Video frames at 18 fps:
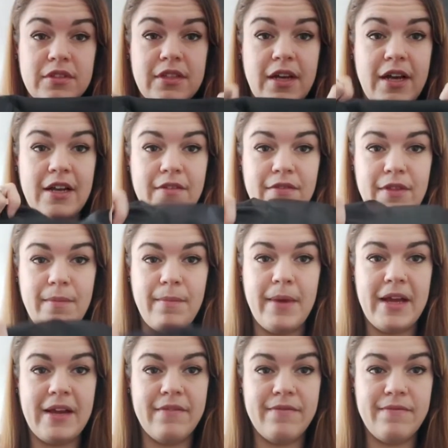side of the
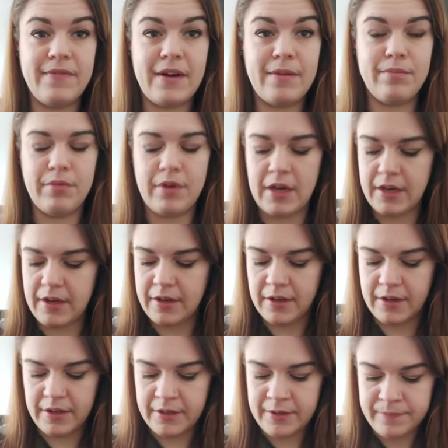main
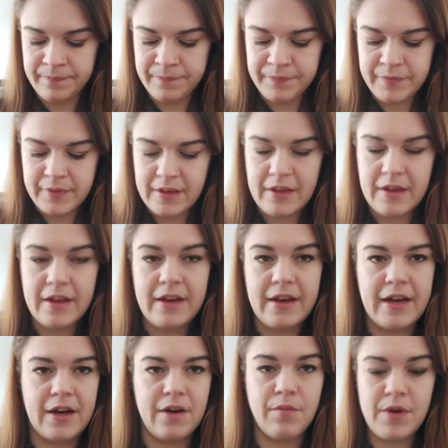fabric.
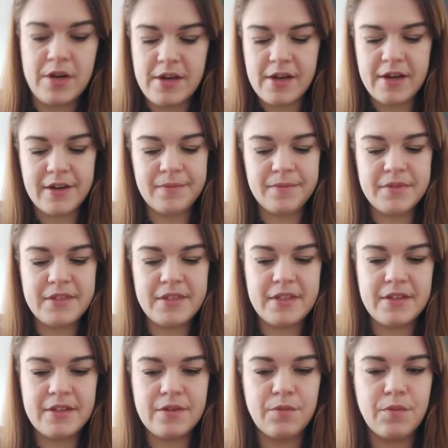Now when it comes
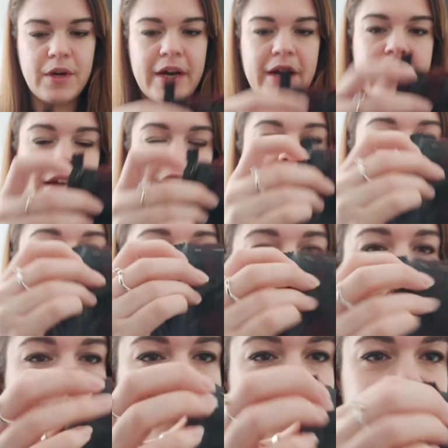to where it's
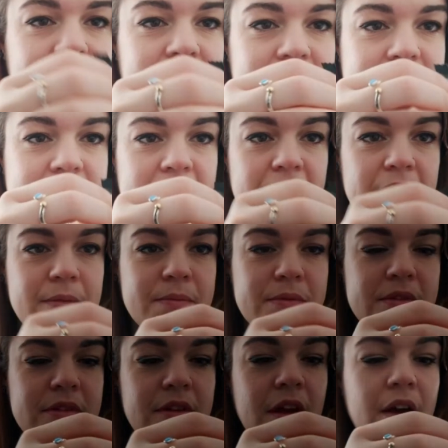meeting the
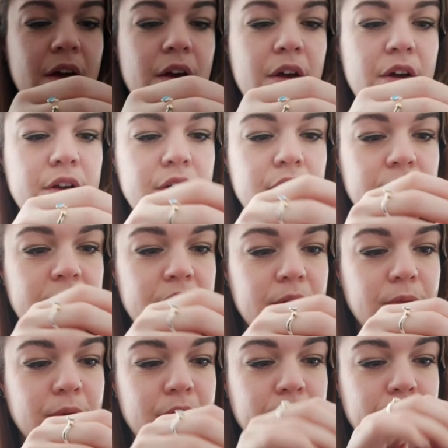zips, you're going
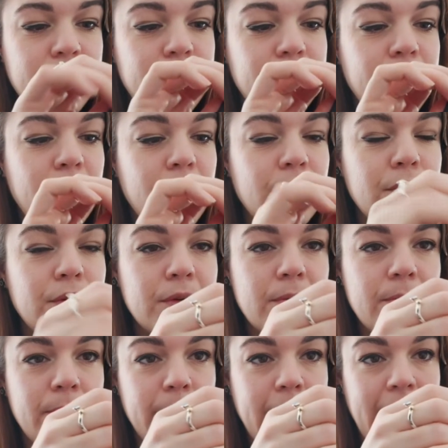to want to
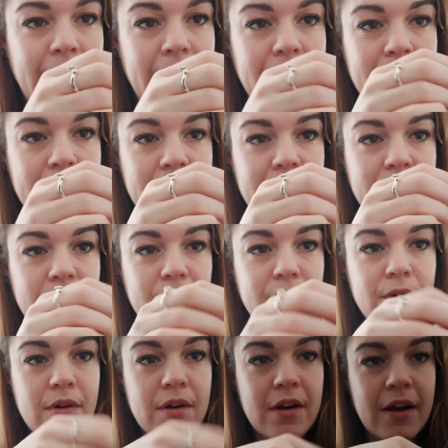fold back
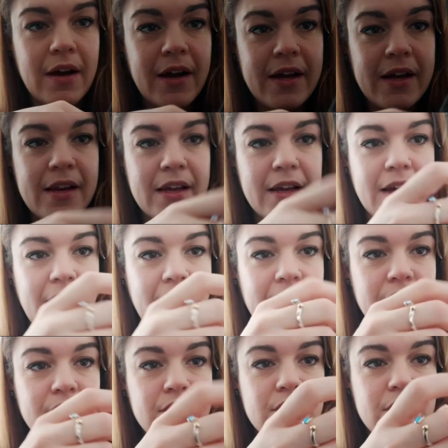your lining
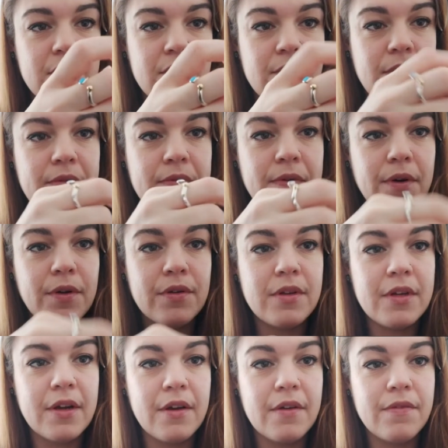edge, so you're
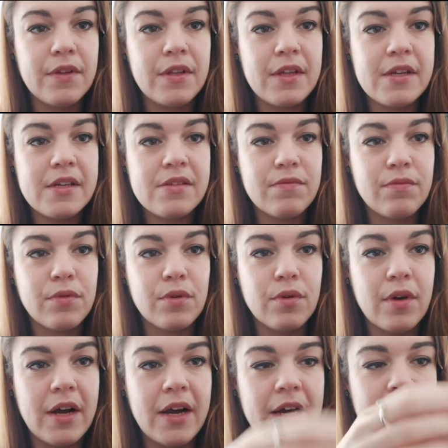folding over this
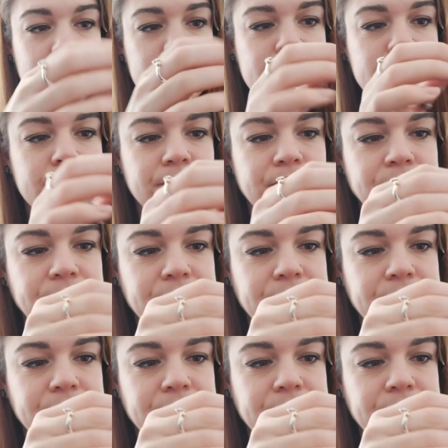raw edge,